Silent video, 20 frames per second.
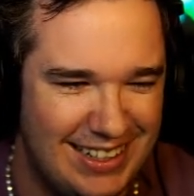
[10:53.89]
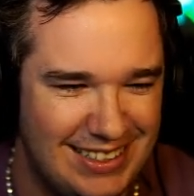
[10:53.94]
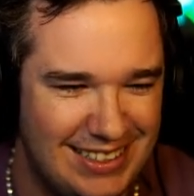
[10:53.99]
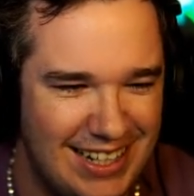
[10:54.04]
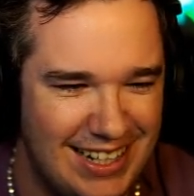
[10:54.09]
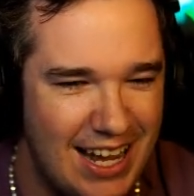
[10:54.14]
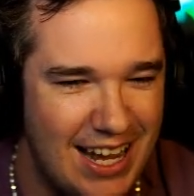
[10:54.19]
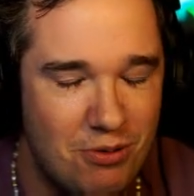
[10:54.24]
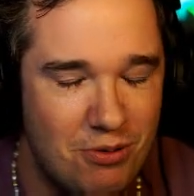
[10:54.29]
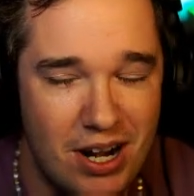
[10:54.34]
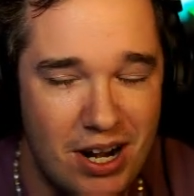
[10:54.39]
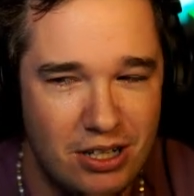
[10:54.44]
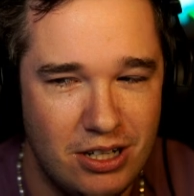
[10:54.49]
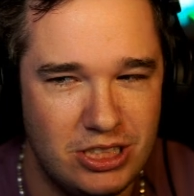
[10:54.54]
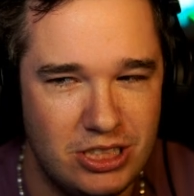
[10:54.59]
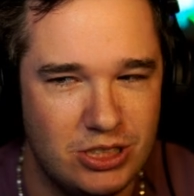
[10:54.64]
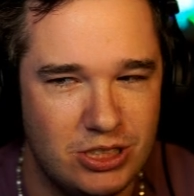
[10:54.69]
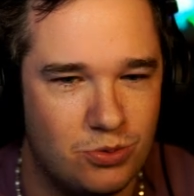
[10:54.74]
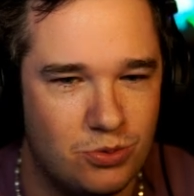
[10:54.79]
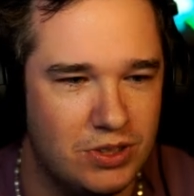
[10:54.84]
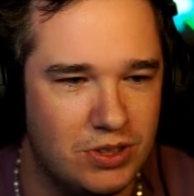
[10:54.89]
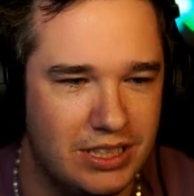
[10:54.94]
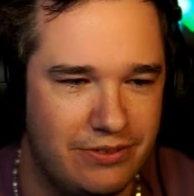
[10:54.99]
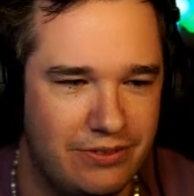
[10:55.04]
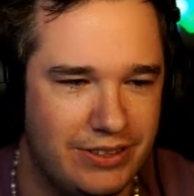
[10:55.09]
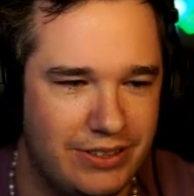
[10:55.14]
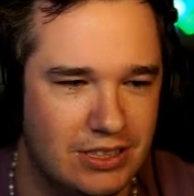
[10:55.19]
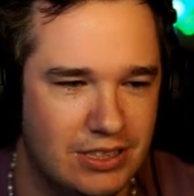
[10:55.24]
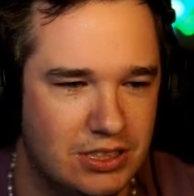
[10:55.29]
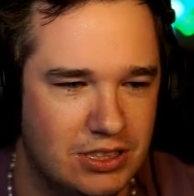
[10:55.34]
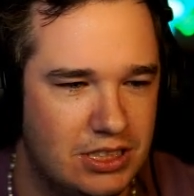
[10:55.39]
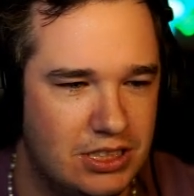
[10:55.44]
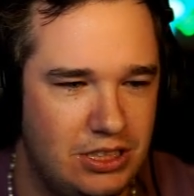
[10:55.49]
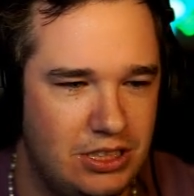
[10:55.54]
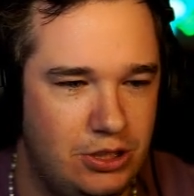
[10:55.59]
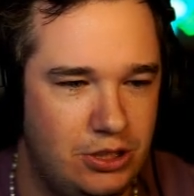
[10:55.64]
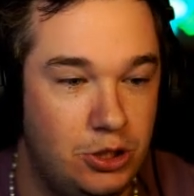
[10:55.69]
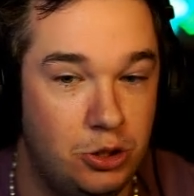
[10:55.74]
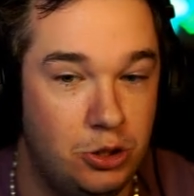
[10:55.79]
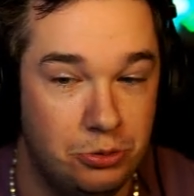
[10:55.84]
Jaguar just really feels
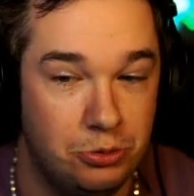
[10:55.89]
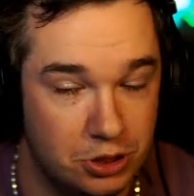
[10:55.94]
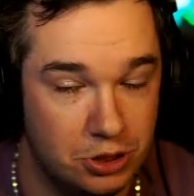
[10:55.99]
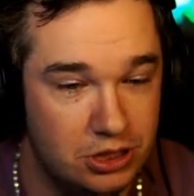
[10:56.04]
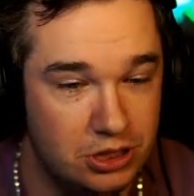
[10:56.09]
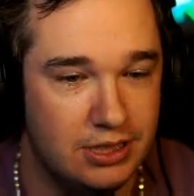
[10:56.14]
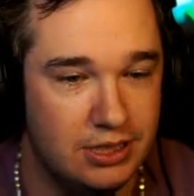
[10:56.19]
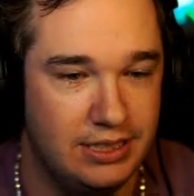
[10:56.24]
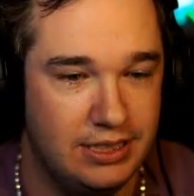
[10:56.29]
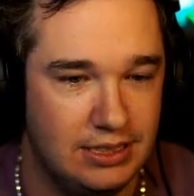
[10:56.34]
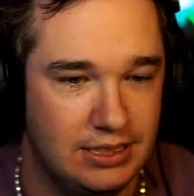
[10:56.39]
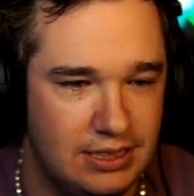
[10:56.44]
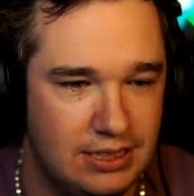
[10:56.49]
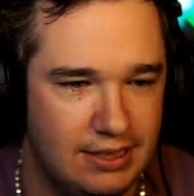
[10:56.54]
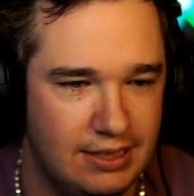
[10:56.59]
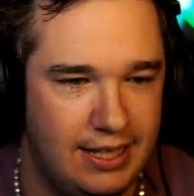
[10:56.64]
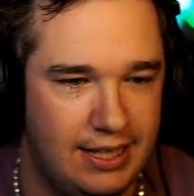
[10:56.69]
useless.